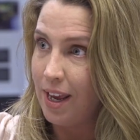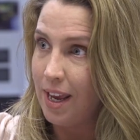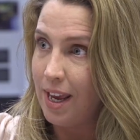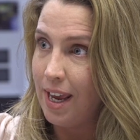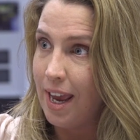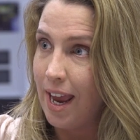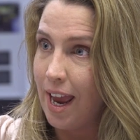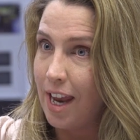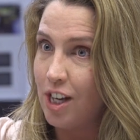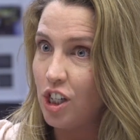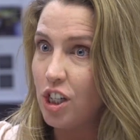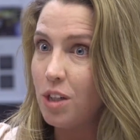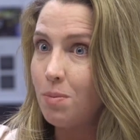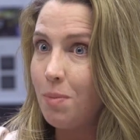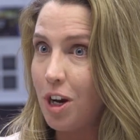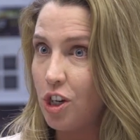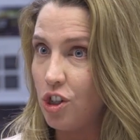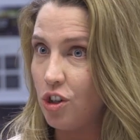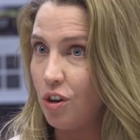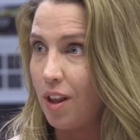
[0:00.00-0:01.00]
and just
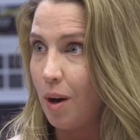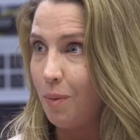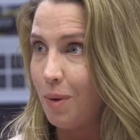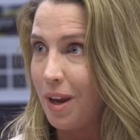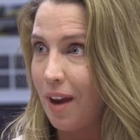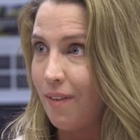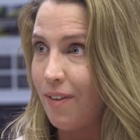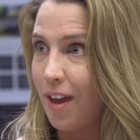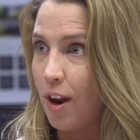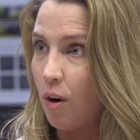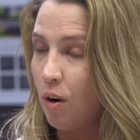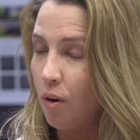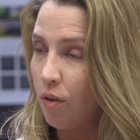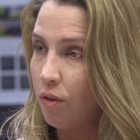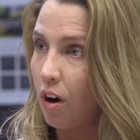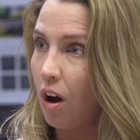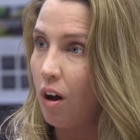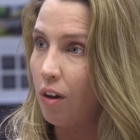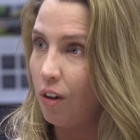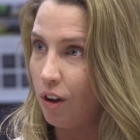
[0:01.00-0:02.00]
make sure that we have that
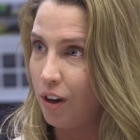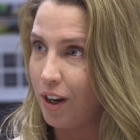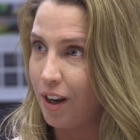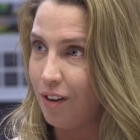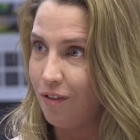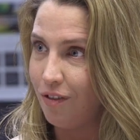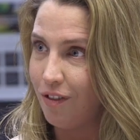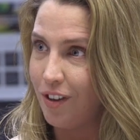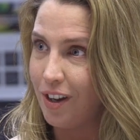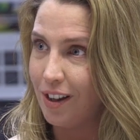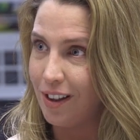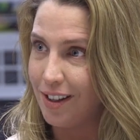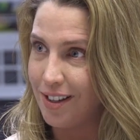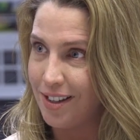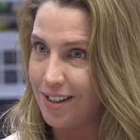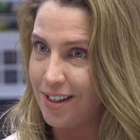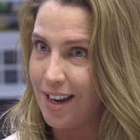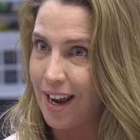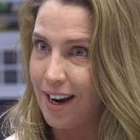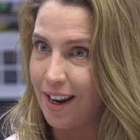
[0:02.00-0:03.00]
overall look and feel
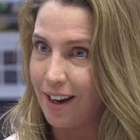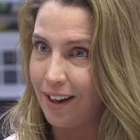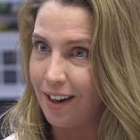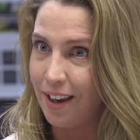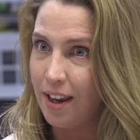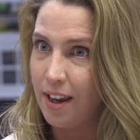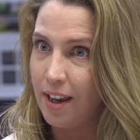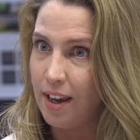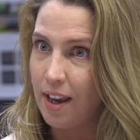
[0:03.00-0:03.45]
aesthetic